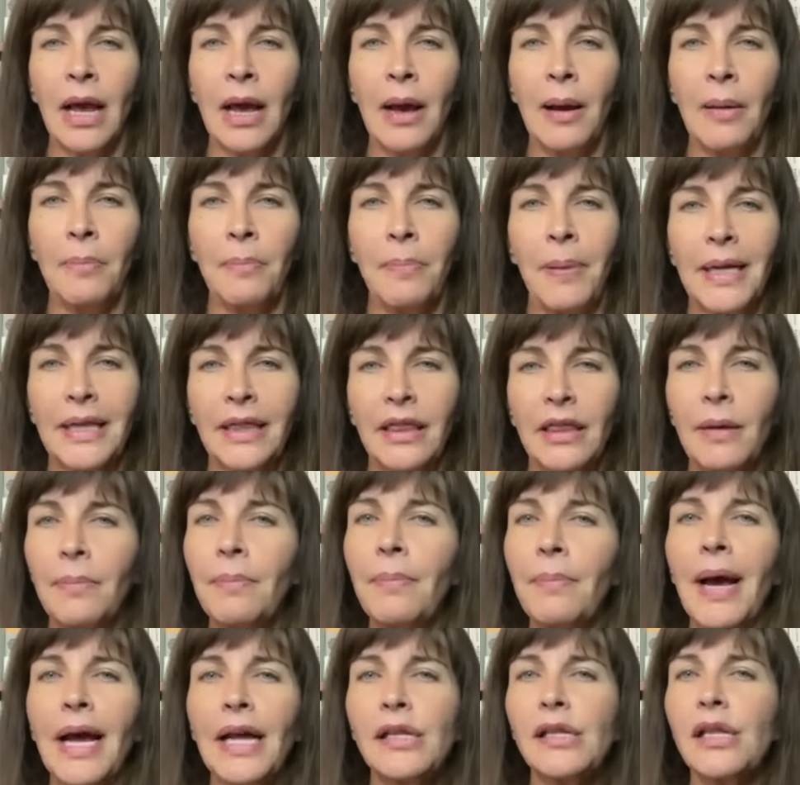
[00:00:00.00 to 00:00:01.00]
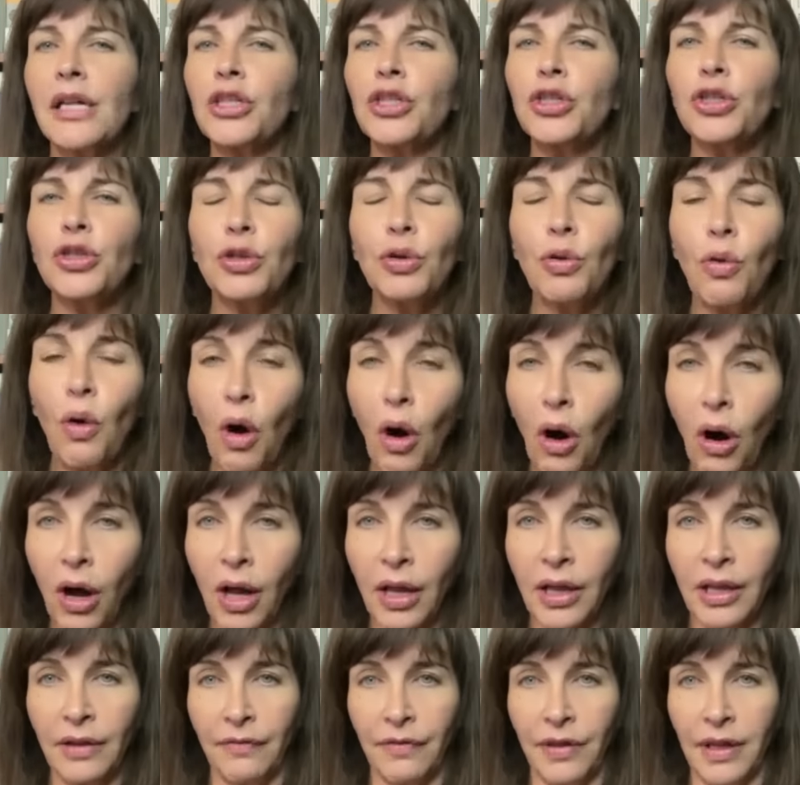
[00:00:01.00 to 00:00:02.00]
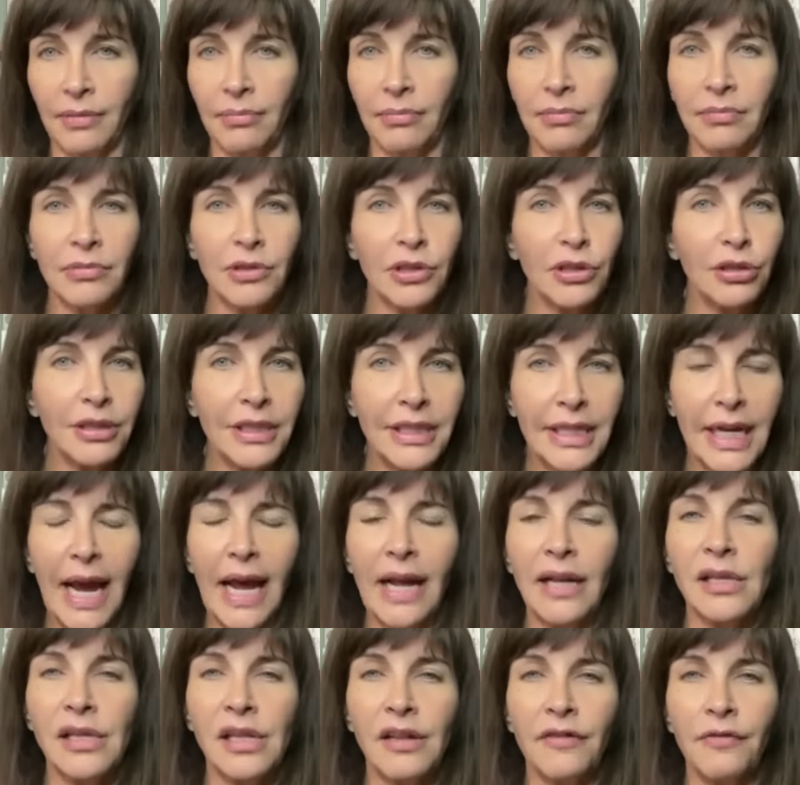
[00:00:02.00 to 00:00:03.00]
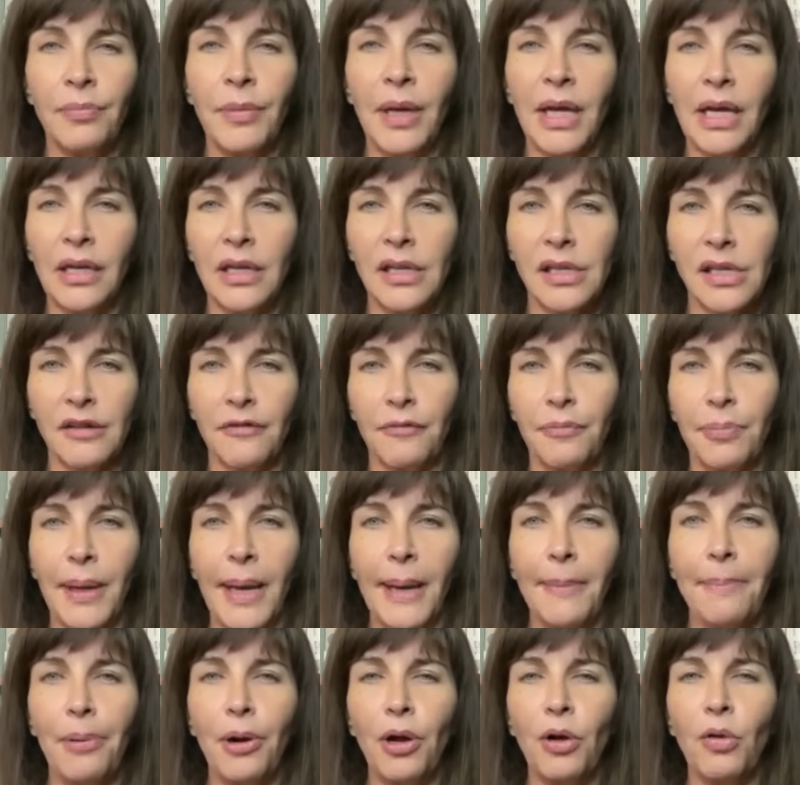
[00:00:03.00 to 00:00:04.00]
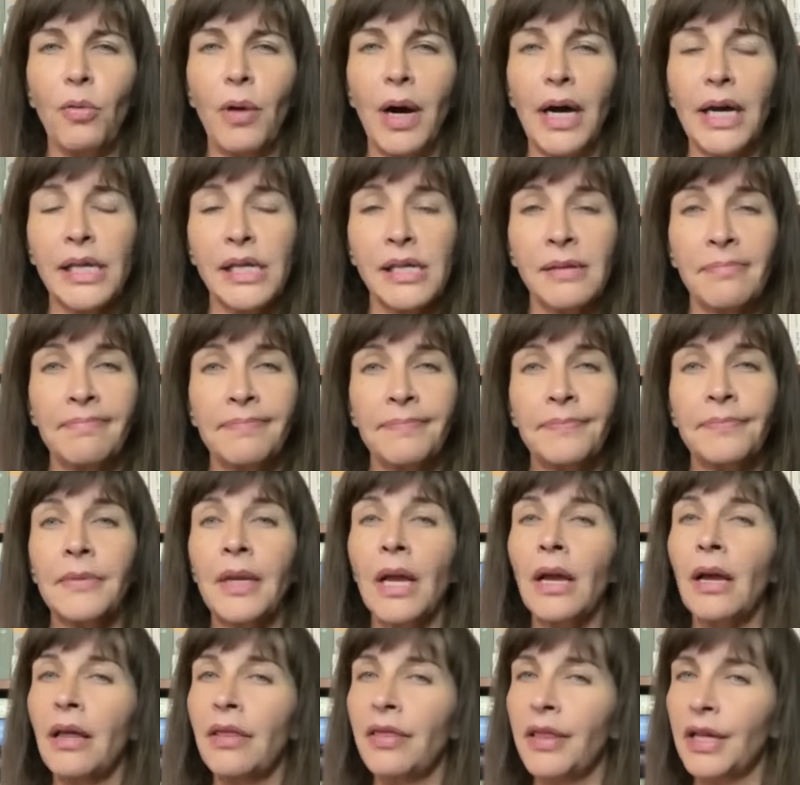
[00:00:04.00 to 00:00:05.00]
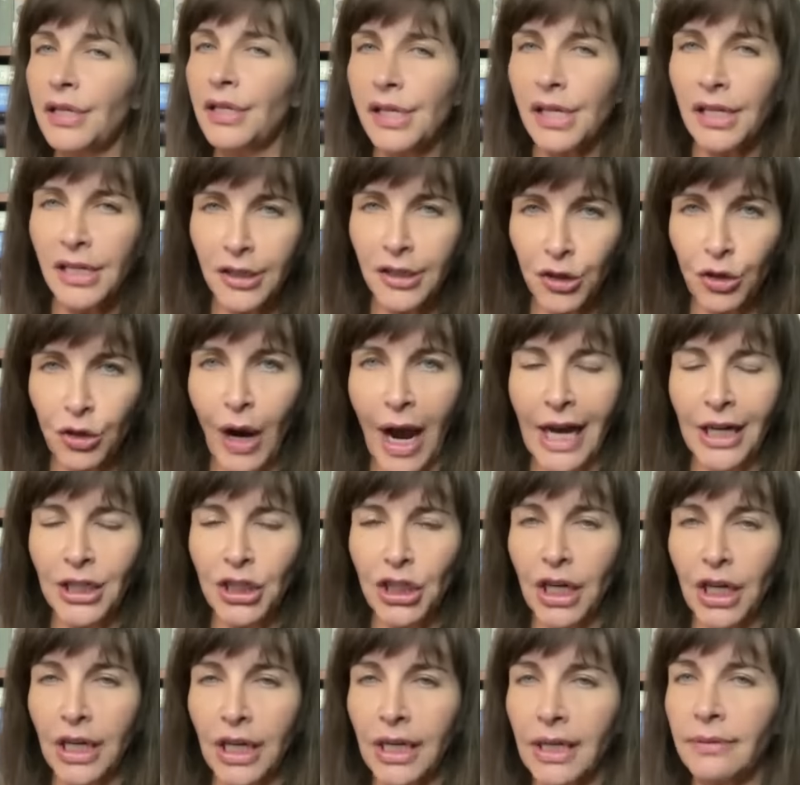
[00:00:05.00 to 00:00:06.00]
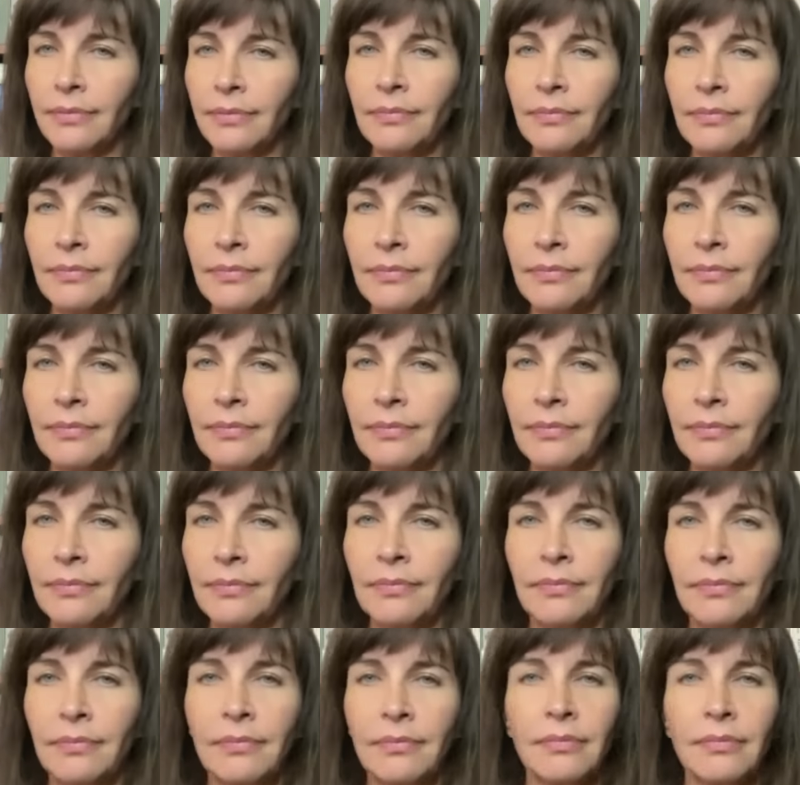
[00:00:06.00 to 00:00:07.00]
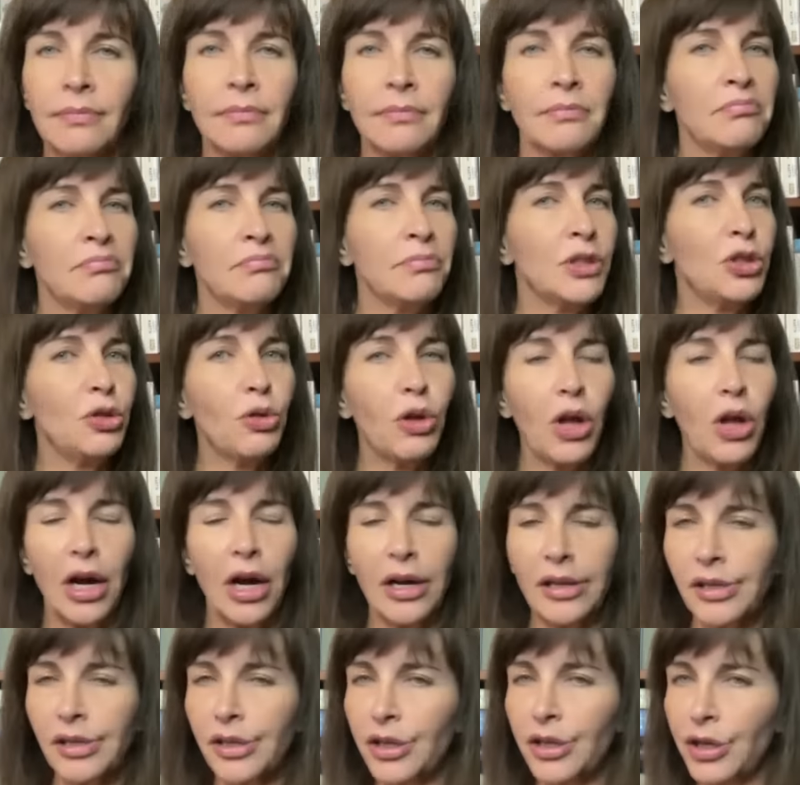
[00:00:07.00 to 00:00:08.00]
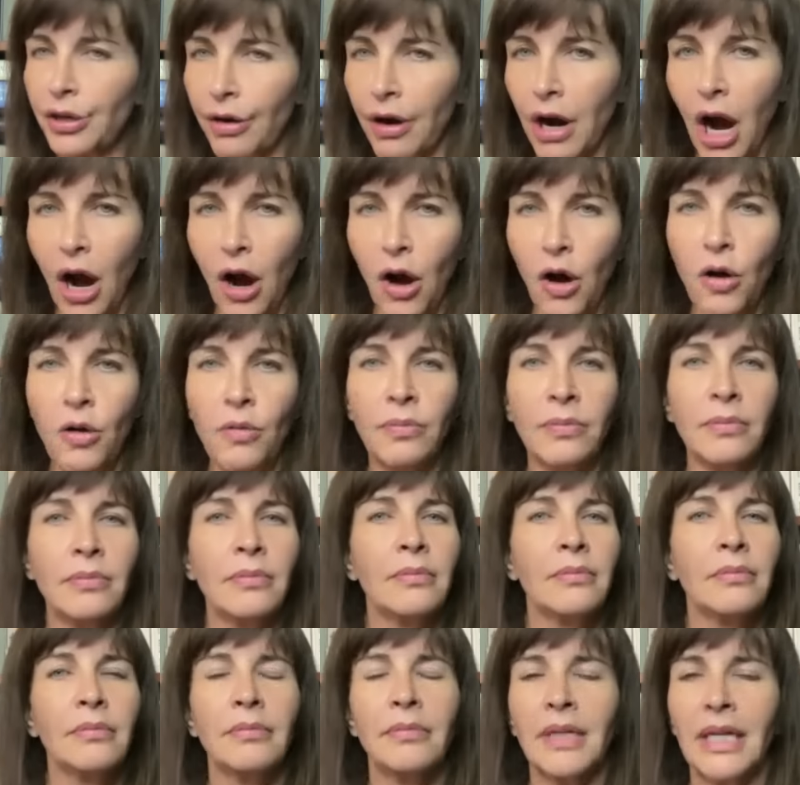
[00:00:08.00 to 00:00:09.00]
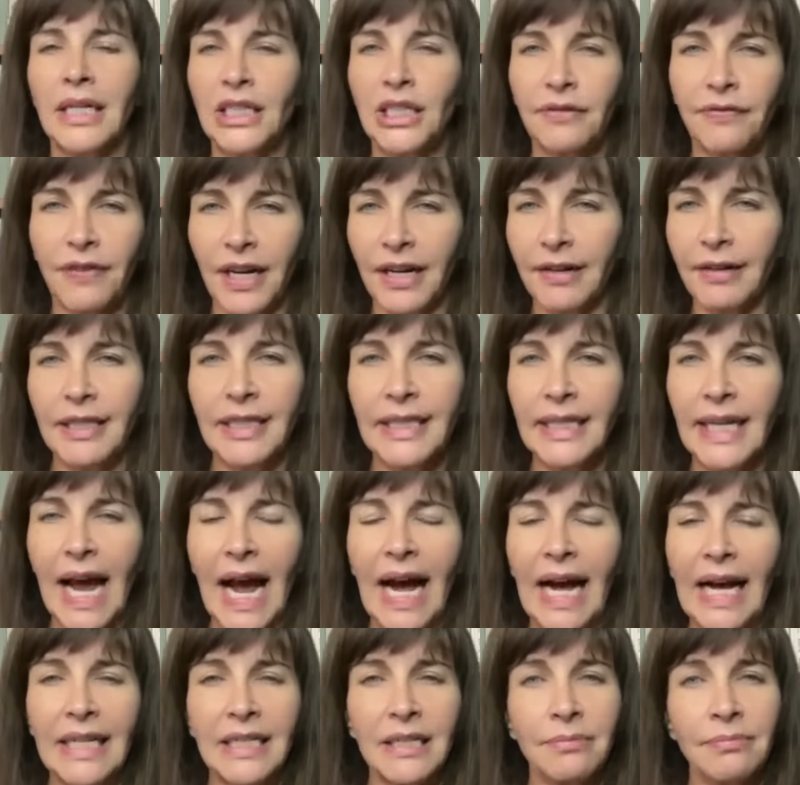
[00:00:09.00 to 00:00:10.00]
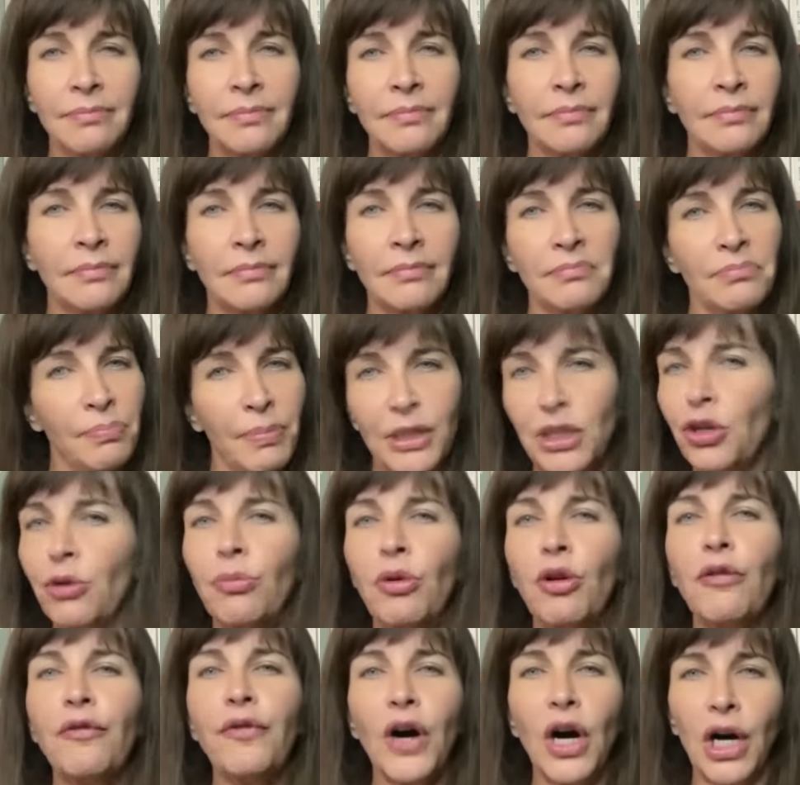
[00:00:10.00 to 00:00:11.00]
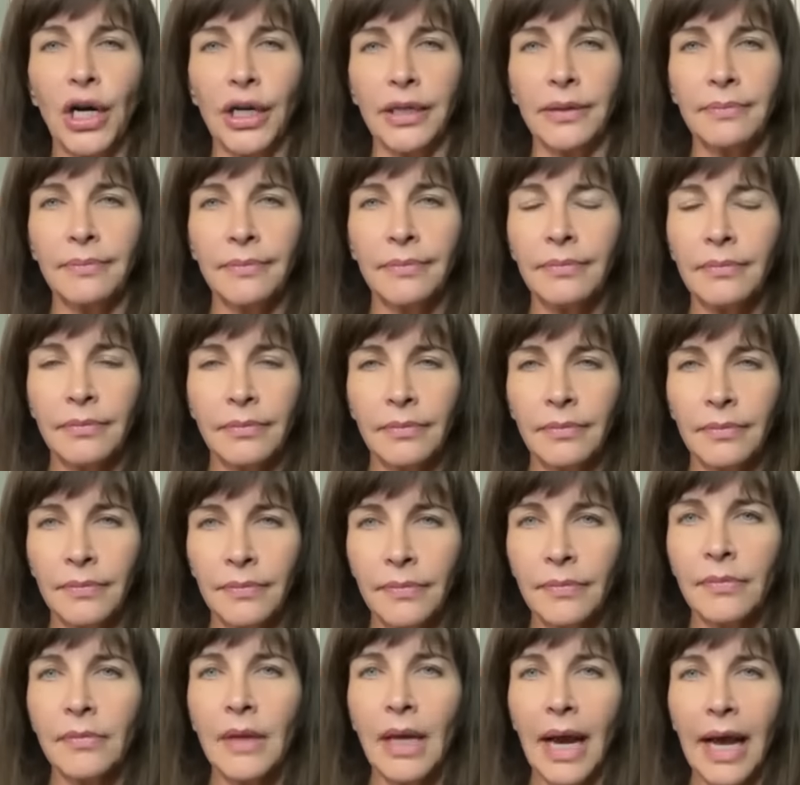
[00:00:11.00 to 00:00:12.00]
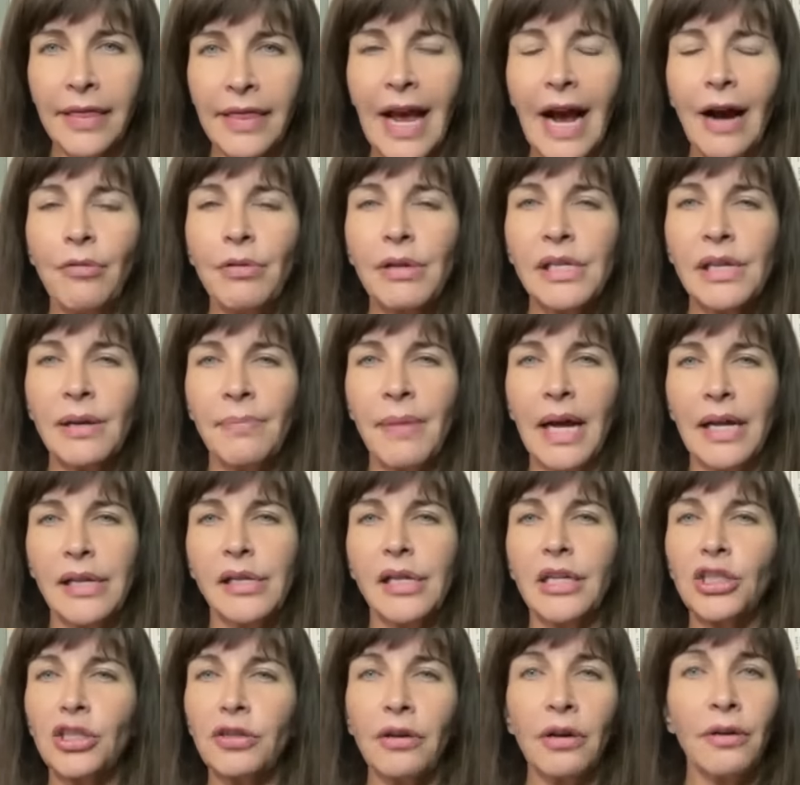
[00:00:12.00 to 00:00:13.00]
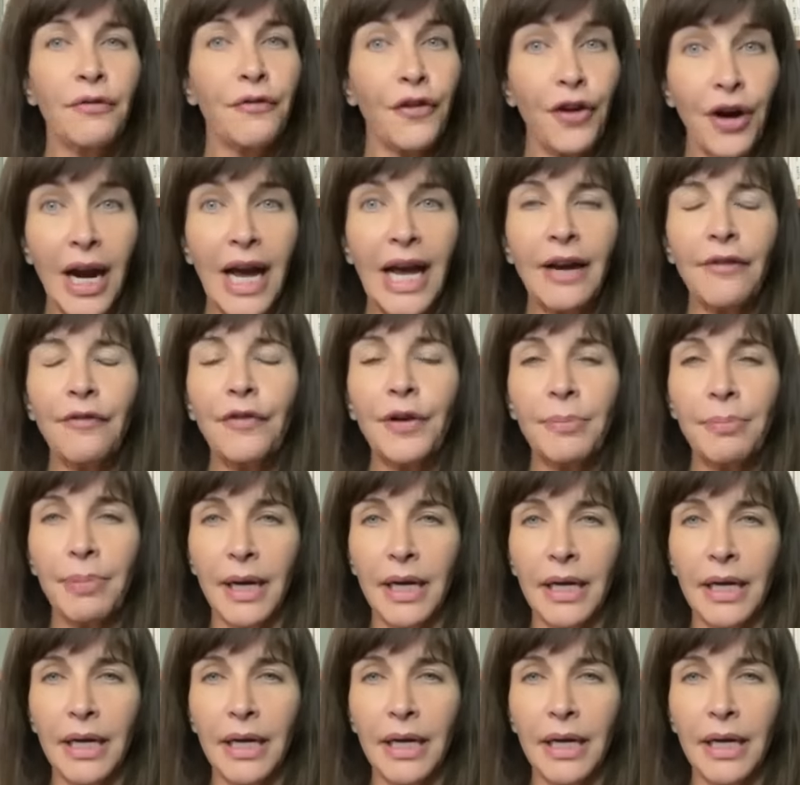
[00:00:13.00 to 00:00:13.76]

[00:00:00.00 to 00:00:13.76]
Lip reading: But the message to all of them, to tens of millions of people, was, this is tragic. You lost your home. It's very sad, but you move on. And that was the message for everybody.